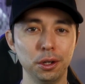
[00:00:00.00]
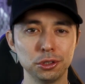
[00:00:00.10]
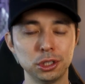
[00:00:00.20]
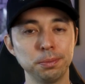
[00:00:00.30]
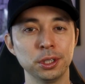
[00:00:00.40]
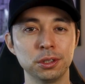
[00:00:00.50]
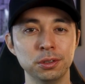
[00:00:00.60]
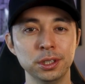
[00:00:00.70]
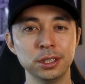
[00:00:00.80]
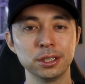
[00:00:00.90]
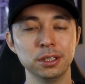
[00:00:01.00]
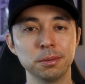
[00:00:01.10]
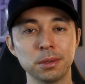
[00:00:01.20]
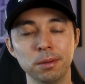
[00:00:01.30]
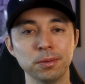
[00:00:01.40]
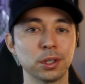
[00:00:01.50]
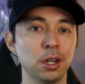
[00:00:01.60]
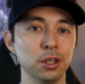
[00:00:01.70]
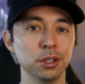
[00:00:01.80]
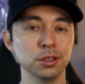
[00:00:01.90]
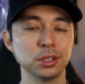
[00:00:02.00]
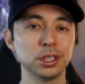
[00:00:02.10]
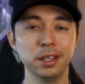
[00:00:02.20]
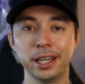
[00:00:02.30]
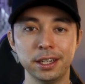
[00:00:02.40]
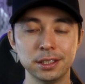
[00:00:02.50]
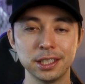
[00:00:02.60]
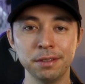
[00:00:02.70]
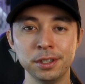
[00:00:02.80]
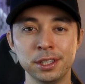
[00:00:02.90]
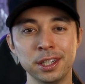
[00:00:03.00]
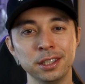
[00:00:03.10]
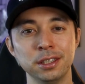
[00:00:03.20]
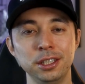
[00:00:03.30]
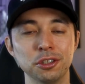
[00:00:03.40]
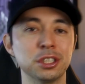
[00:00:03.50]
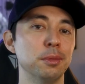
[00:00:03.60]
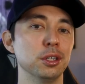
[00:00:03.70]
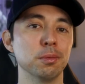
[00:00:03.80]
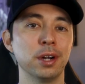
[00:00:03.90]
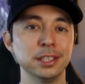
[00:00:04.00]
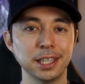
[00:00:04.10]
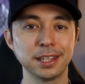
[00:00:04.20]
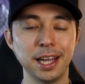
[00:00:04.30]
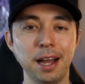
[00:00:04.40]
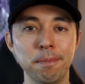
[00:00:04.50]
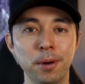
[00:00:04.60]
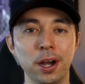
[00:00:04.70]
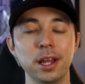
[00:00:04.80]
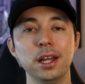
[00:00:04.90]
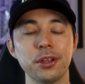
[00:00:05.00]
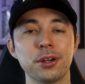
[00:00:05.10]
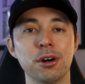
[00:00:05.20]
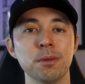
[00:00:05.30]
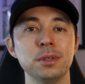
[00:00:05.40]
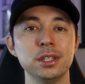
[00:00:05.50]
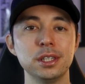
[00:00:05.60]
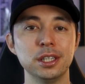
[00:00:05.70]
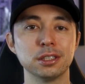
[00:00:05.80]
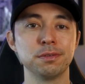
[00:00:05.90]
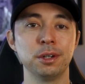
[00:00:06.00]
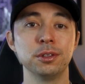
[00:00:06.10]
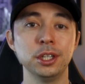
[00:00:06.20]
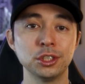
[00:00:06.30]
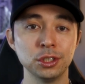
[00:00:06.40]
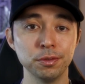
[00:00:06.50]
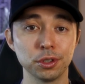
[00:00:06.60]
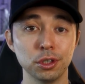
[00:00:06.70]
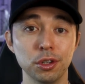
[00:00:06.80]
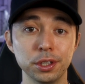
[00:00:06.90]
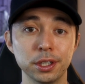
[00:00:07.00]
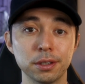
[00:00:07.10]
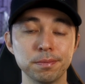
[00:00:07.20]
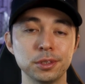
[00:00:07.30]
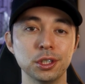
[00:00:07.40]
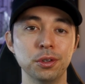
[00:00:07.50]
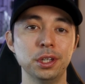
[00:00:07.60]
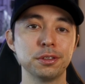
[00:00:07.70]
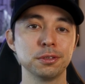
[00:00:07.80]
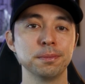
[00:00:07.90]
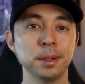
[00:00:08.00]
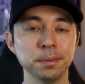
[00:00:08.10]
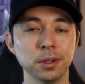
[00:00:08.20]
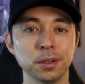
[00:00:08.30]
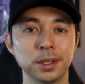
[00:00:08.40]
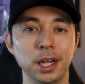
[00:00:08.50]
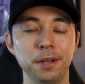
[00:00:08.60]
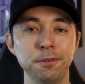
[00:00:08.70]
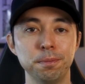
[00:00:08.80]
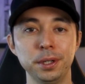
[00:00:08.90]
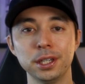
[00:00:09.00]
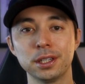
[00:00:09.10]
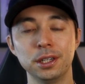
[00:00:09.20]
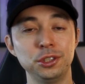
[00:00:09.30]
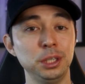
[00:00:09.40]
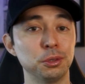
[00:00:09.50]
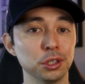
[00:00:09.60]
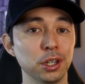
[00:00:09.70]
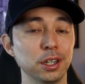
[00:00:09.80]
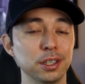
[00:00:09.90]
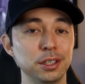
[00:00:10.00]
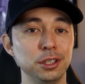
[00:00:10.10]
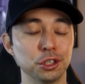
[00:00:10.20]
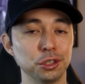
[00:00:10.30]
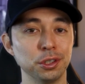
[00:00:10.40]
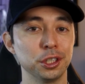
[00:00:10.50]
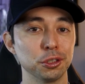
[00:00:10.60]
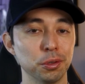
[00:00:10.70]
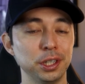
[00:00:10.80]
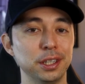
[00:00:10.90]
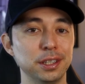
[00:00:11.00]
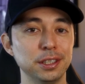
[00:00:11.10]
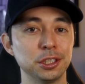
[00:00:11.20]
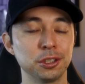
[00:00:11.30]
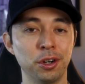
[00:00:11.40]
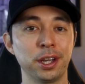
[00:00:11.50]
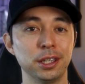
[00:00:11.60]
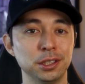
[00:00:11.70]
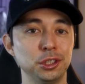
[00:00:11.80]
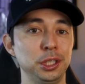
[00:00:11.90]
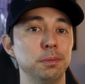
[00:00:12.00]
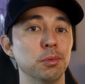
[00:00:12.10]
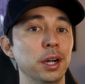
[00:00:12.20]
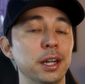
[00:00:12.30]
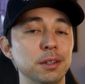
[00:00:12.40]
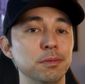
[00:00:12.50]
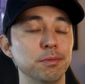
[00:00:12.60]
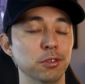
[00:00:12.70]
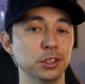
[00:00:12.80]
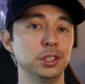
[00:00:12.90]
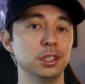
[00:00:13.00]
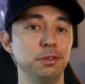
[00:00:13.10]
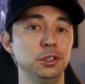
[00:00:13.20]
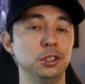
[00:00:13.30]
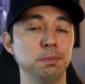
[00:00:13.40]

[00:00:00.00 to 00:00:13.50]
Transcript: I also sprinkle in some Comfort Colors, Lane 7, and some other brands like that. But the garment is the foundation of your clothing. So you have to remember that if you pick a cheap shirt, your shirt is already starting as a cheap brand, versus if you